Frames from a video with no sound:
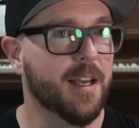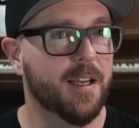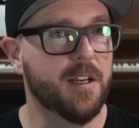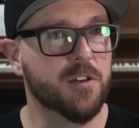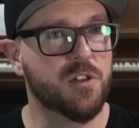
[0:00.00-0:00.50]

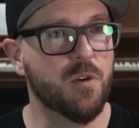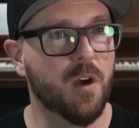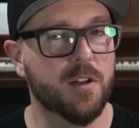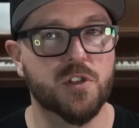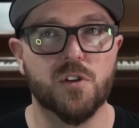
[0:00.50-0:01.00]
And here's
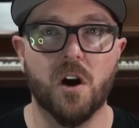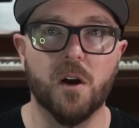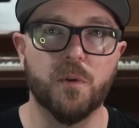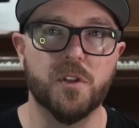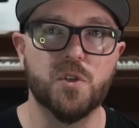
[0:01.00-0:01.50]
Yukon
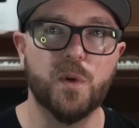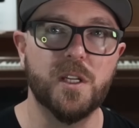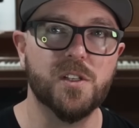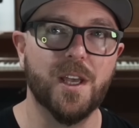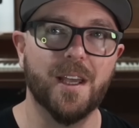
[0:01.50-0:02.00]
Strong with a
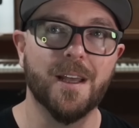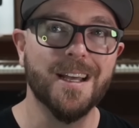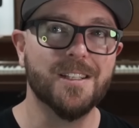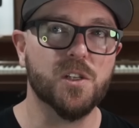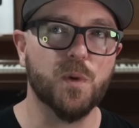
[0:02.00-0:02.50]
tweet saying,
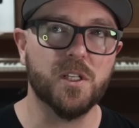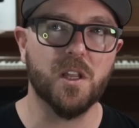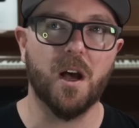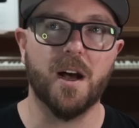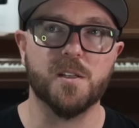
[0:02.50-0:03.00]
just went to
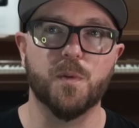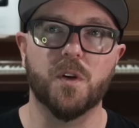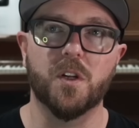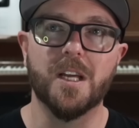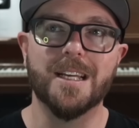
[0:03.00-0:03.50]
the
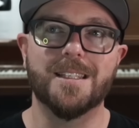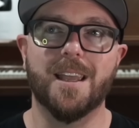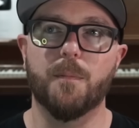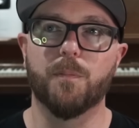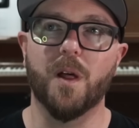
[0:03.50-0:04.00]
hospital to
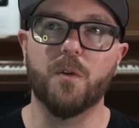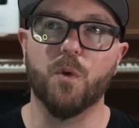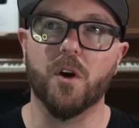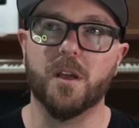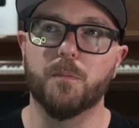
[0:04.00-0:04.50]
get blood
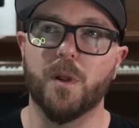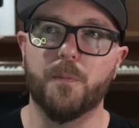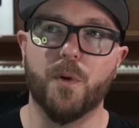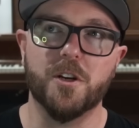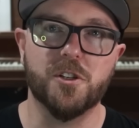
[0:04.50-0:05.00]
work and blood
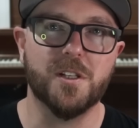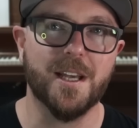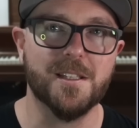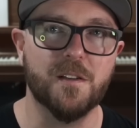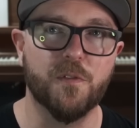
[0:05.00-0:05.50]
pressure
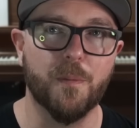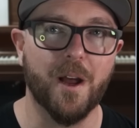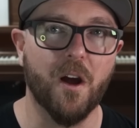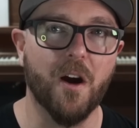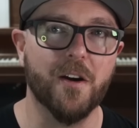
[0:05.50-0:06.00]
tested for
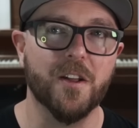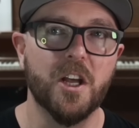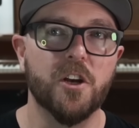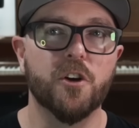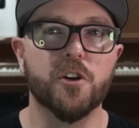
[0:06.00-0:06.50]
my heart.
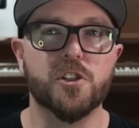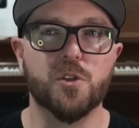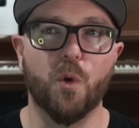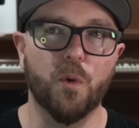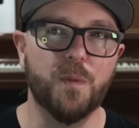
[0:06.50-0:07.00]
Nurse
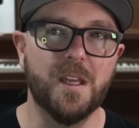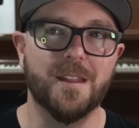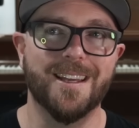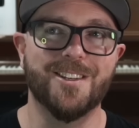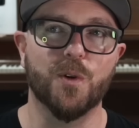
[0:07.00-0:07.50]
told me
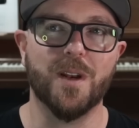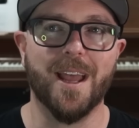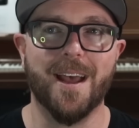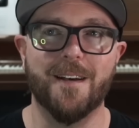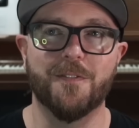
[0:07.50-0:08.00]
they don't
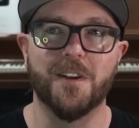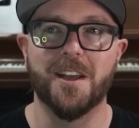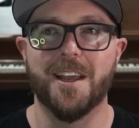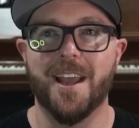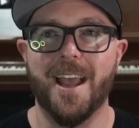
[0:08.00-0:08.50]
have
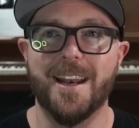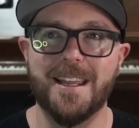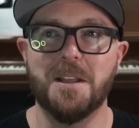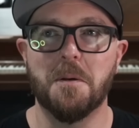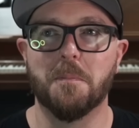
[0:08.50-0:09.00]

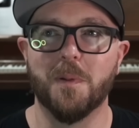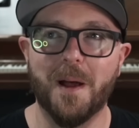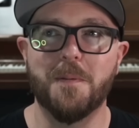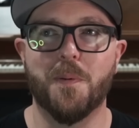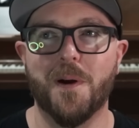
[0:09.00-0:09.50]
any
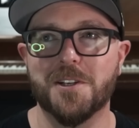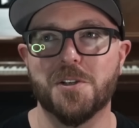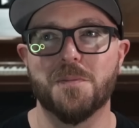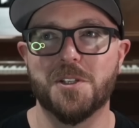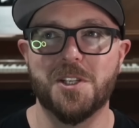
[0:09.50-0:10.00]
blood
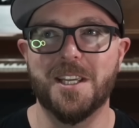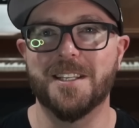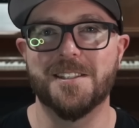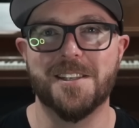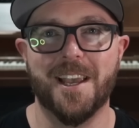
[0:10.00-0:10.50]
pressure
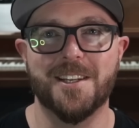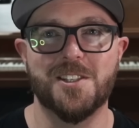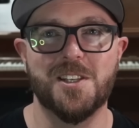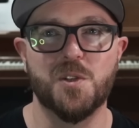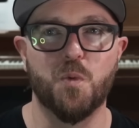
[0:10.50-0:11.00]
machines and
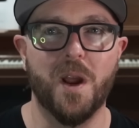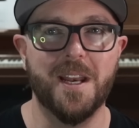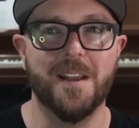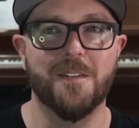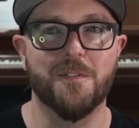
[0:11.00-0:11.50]
she's
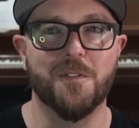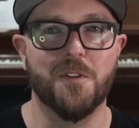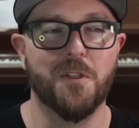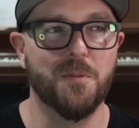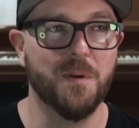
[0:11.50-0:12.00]

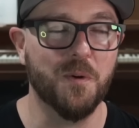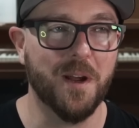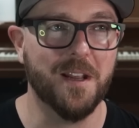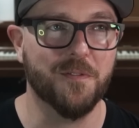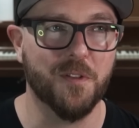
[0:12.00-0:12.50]
been
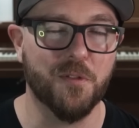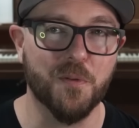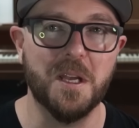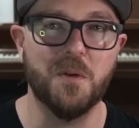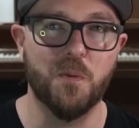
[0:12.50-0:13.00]
waiting for
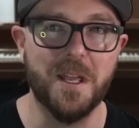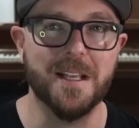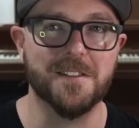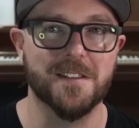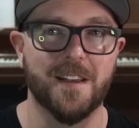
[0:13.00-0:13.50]
3
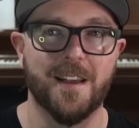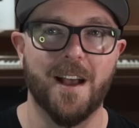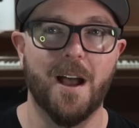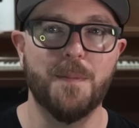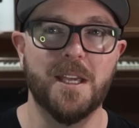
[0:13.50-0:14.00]
weeks.
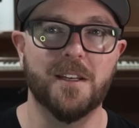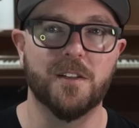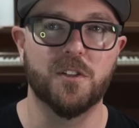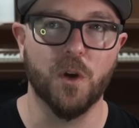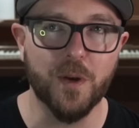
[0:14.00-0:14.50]
I
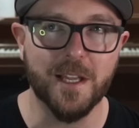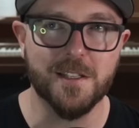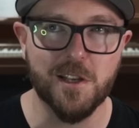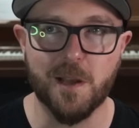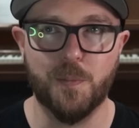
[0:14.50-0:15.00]
mean, don't get
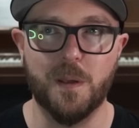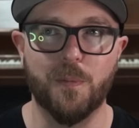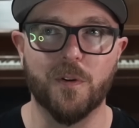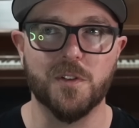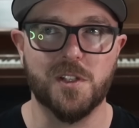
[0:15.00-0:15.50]
sick,
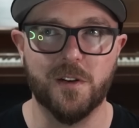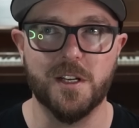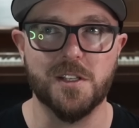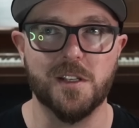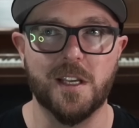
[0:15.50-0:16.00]
people.
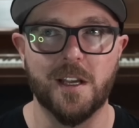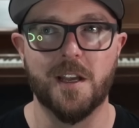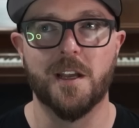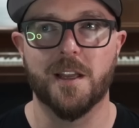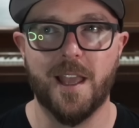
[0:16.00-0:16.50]
Seriously,
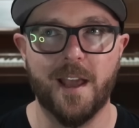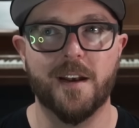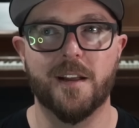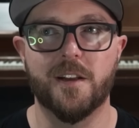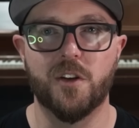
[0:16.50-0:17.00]

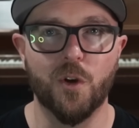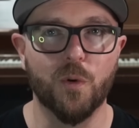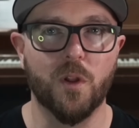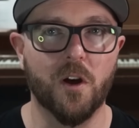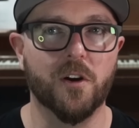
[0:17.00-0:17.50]
Canada no
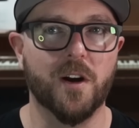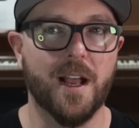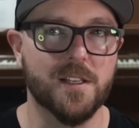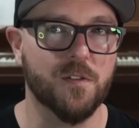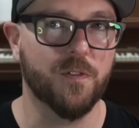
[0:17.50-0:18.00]
longer
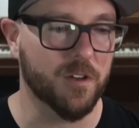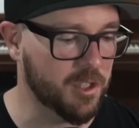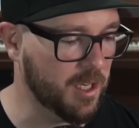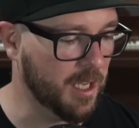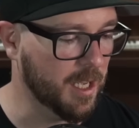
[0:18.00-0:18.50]
has a
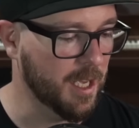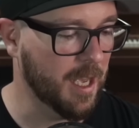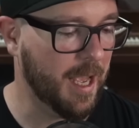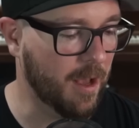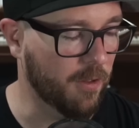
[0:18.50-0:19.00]
functioning
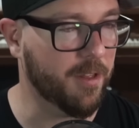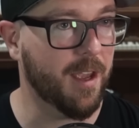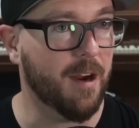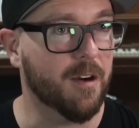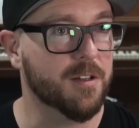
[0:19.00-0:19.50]

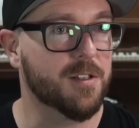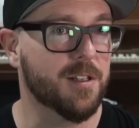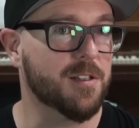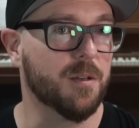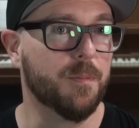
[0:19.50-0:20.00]
healthcare
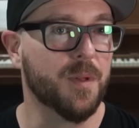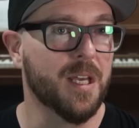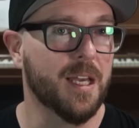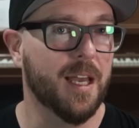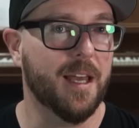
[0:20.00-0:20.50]
system.
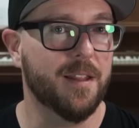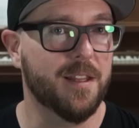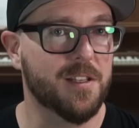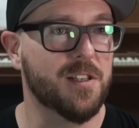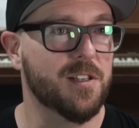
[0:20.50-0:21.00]
And
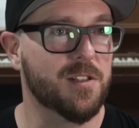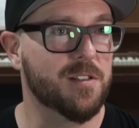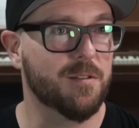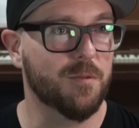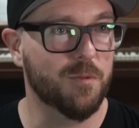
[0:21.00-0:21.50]
this
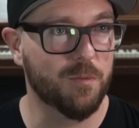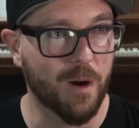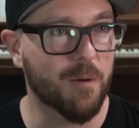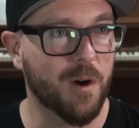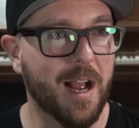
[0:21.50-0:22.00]
is
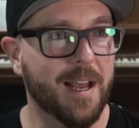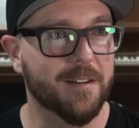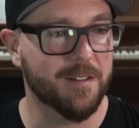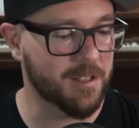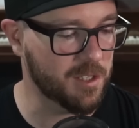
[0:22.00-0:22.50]
where we're at.
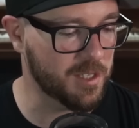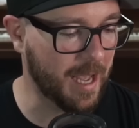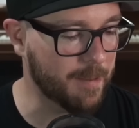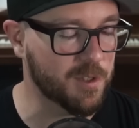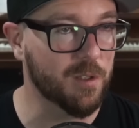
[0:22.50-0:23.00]
This is
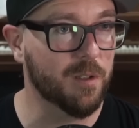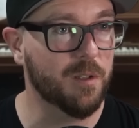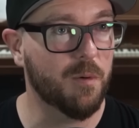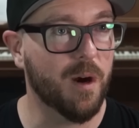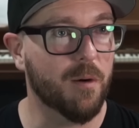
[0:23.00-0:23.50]

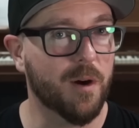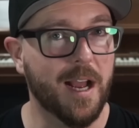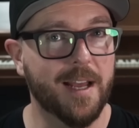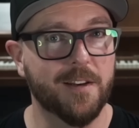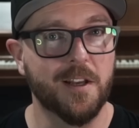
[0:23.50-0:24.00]
absolutely where we're at.